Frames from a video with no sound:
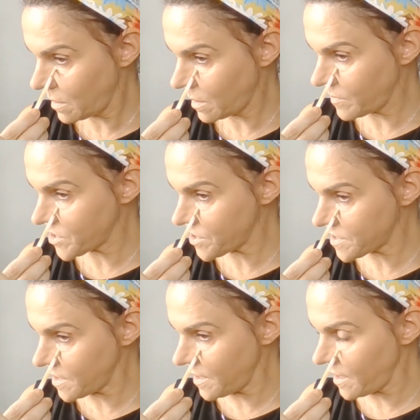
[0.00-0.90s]
I'm
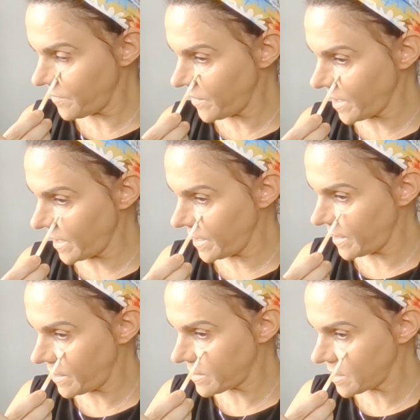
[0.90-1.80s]
just gonna apply
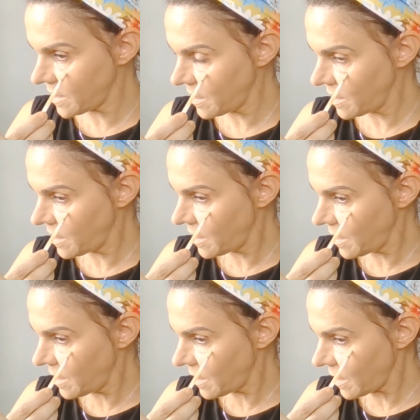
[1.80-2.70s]
it
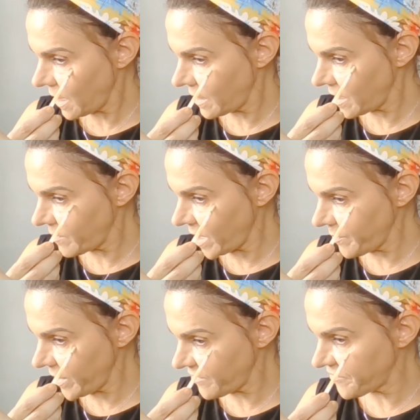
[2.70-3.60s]
under my
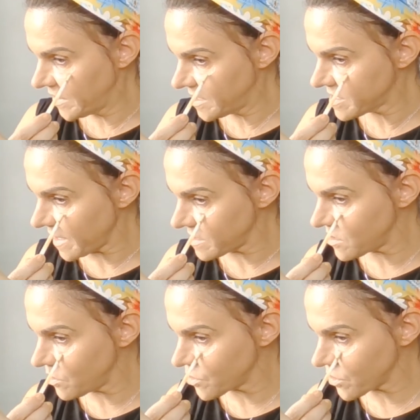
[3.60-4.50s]
puffies as
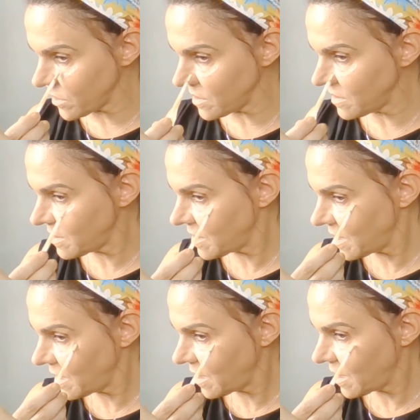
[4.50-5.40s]
usual
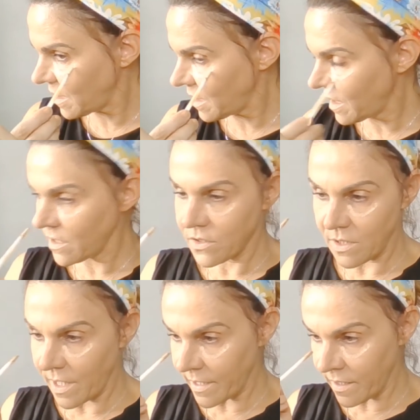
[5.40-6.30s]
to
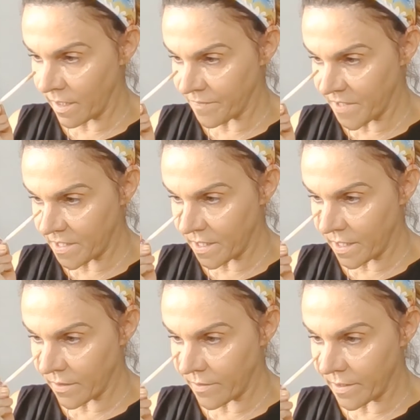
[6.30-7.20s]
lighten up that
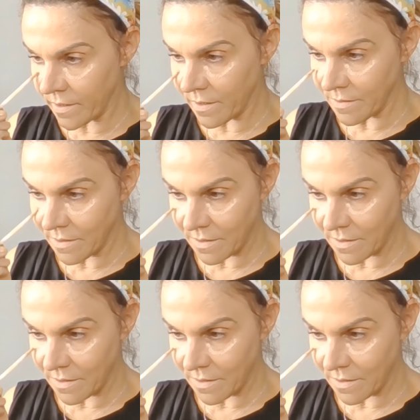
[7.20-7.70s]
area.